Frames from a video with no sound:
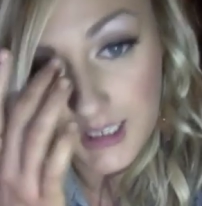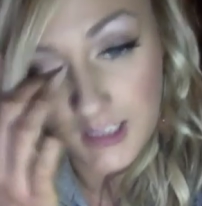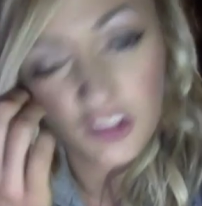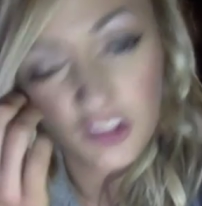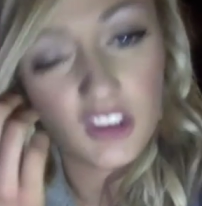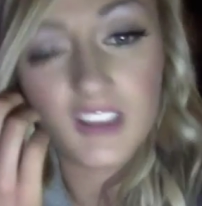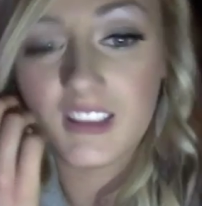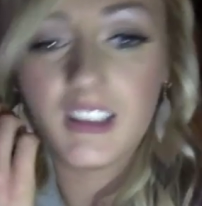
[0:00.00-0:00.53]
It's
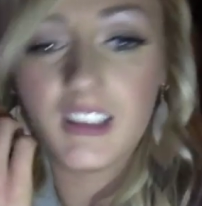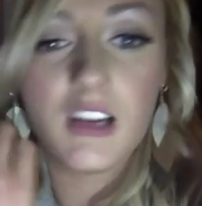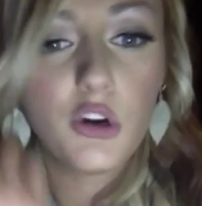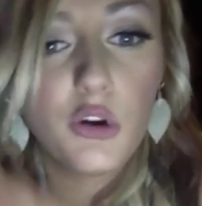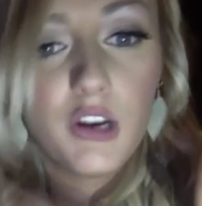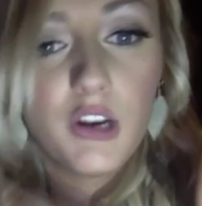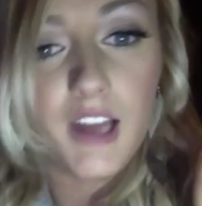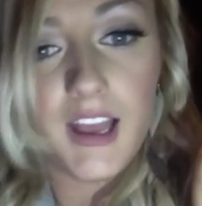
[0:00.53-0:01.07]
just
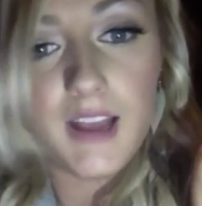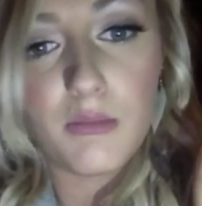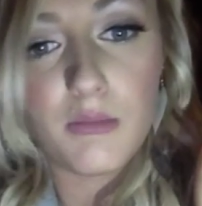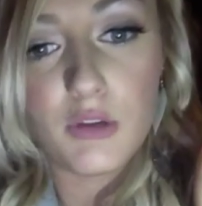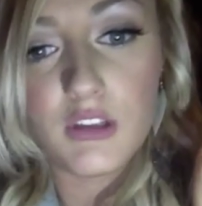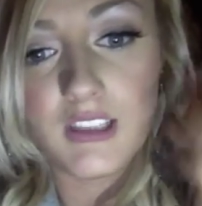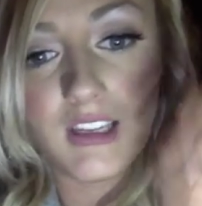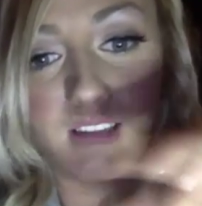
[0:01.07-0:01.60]
Sarah Renee
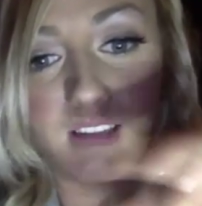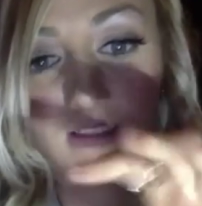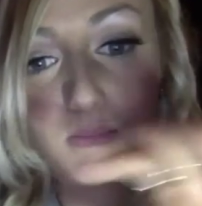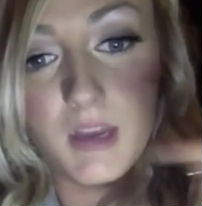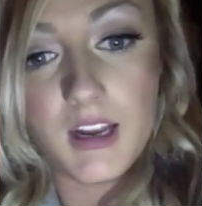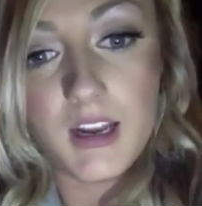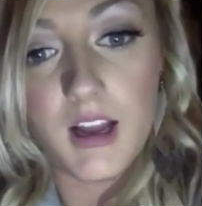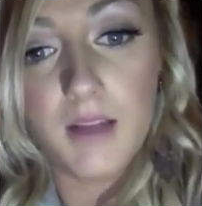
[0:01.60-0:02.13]
Music
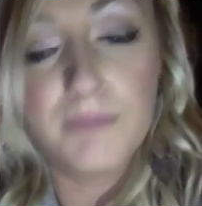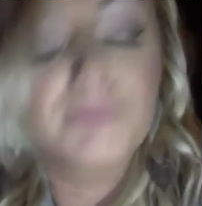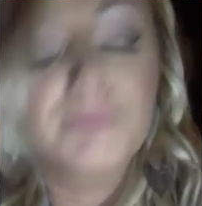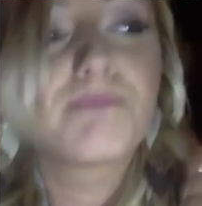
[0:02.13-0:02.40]
Sped Up.